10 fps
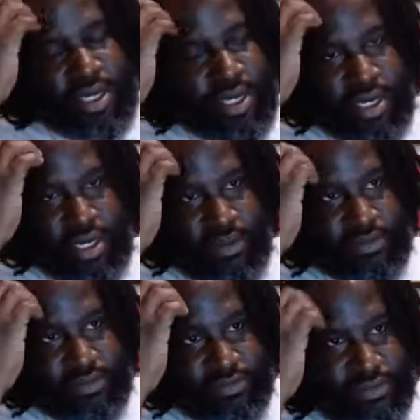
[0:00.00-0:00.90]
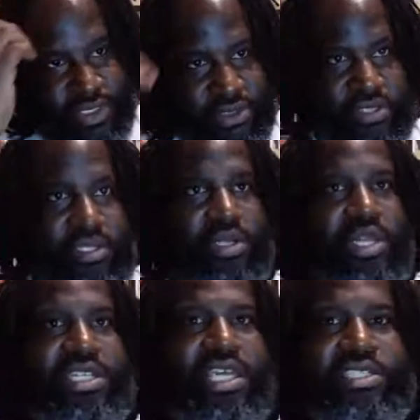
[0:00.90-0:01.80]
I
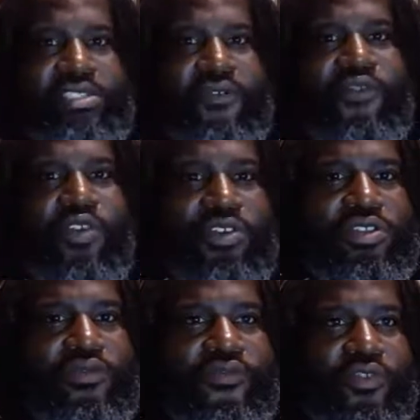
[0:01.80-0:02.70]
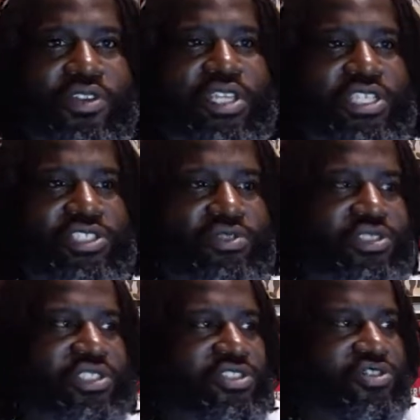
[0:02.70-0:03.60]
think it's the fourth issue
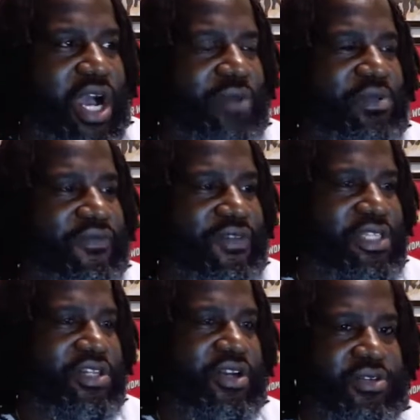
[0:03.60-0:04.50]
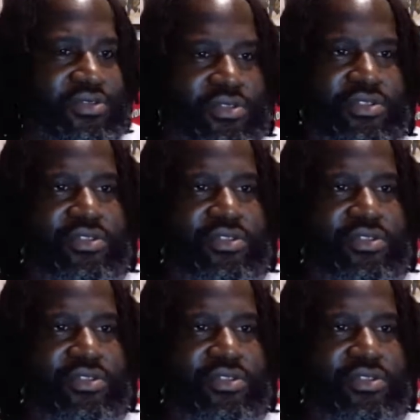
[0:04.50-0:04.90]
just dropped of Eternals.